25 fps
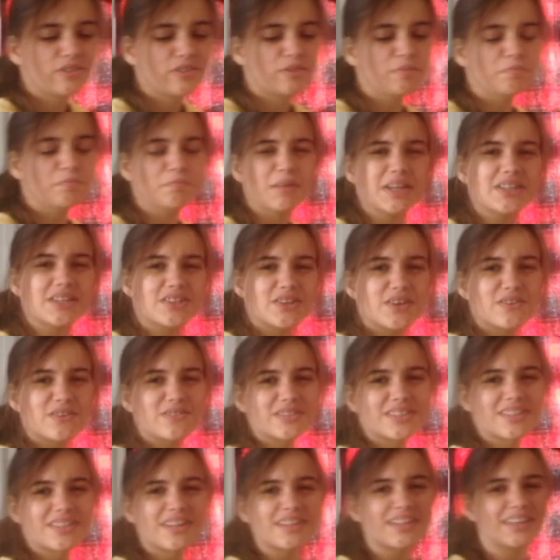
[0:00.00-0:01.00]
a Mento.
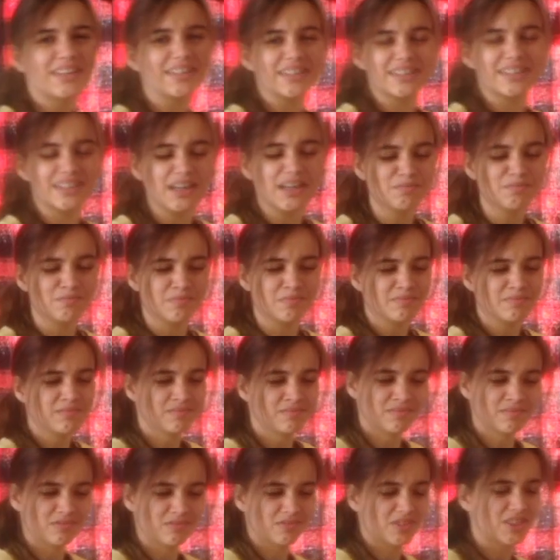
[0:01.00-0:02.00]
It's not like gum.
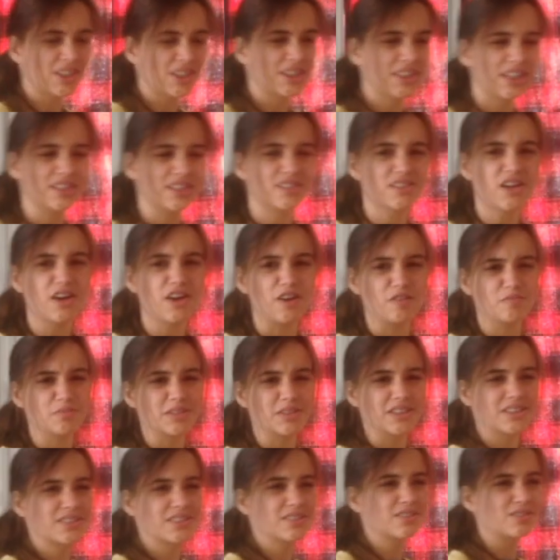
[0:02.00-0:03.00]
It's not that soft,
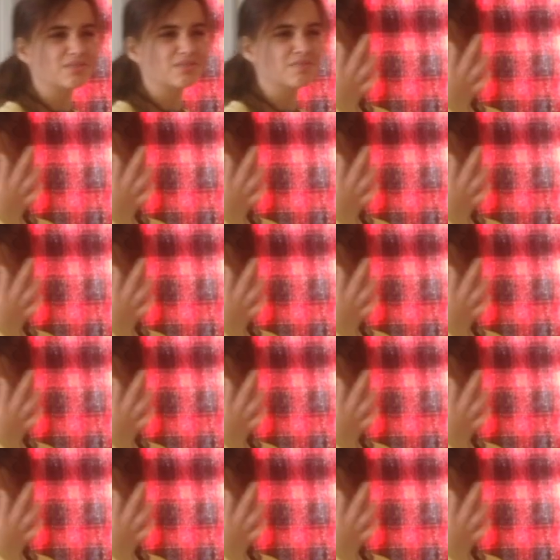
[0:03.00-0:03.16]
but it's still